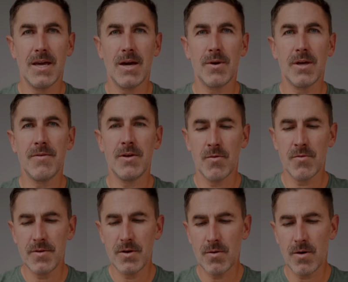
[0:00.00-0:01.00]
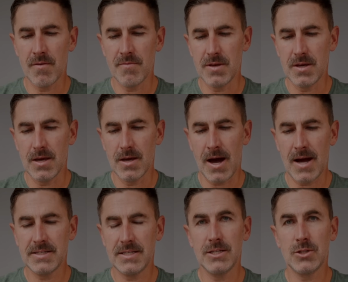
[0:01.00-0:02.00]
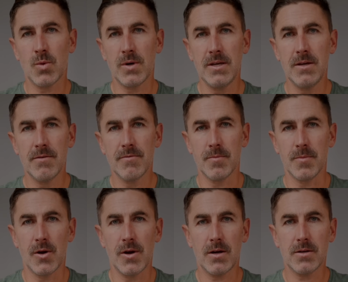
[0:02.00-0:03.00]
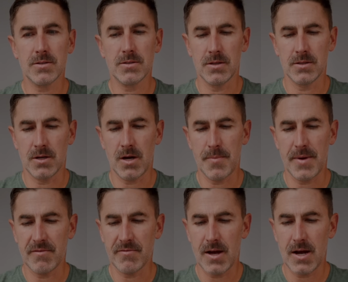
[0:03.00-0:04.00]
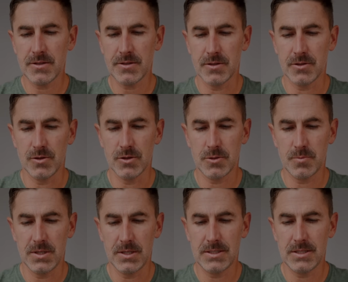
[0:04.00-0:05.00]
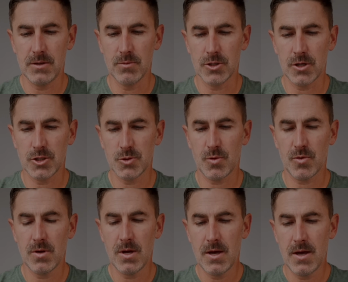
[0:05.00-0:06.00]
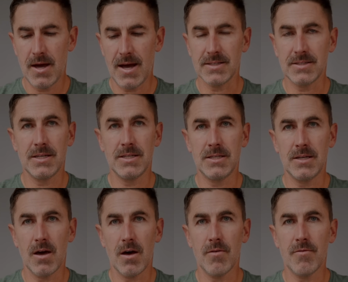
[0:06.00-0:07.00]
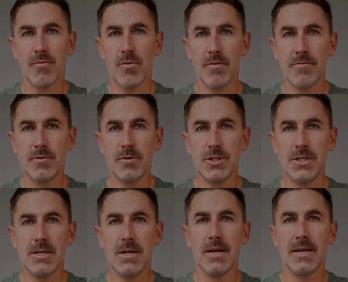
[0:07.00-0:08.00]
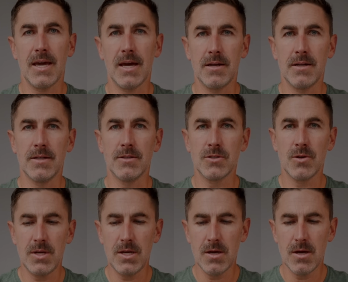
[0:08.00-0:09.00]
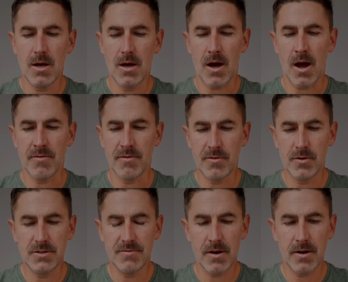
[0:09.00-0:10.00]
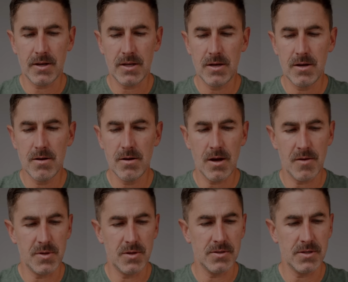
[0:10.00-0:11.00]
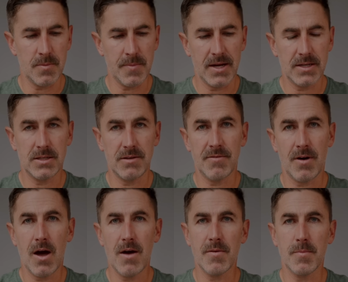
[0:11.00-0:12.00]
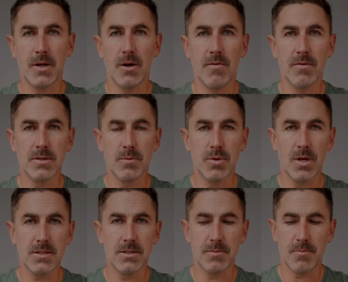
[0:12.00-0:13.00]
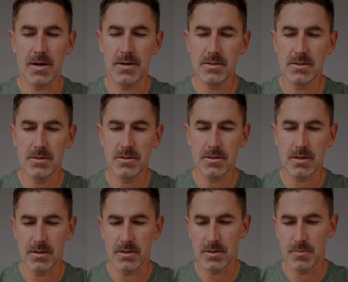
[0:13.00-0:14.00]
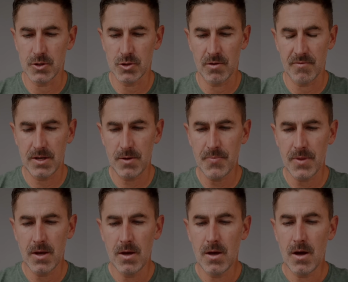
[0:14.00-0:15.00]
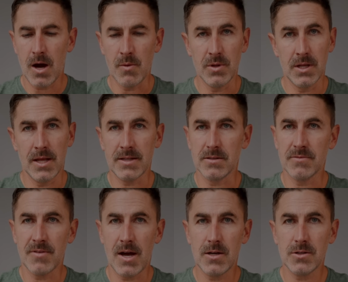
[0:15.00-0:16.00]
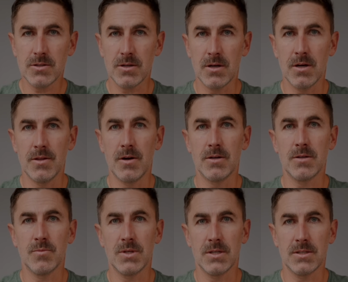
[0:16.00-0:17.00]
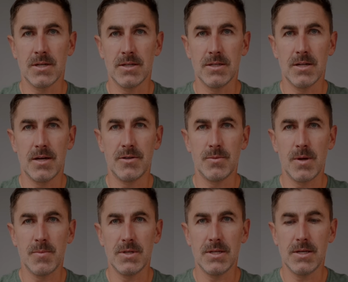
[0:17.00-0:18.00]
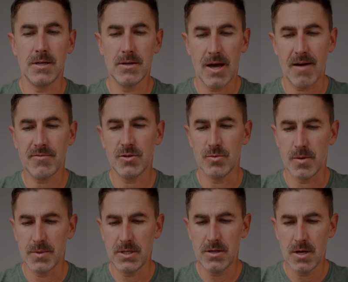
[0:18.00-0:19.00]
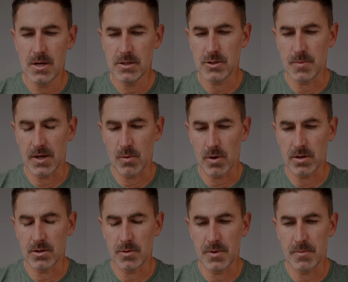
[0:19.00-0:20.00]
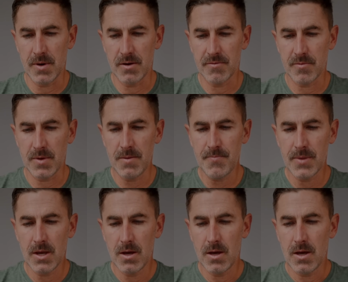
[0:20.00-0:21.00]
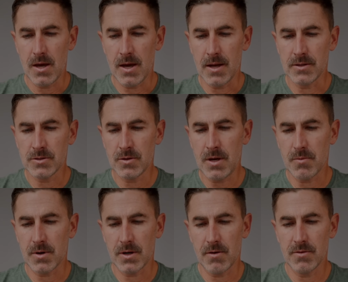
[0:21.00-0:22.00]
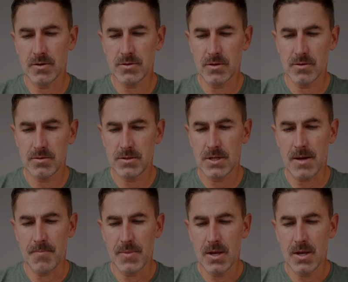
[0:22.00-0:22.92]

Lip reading: I want to give you an overview of the IT20 from Godox. It's a compact flash that's USB-C rechargeable, has TTL for Fuji, Canon, and Sony. I have the Fuji variant here. I've been using it on my X-T5. I'm going to go over some pluses and minuses, and this is going to be a short video. I really like this flash. There are some things that I did have to remedy to make it work a little bit better for me. And so yeah, we're going to go over those today.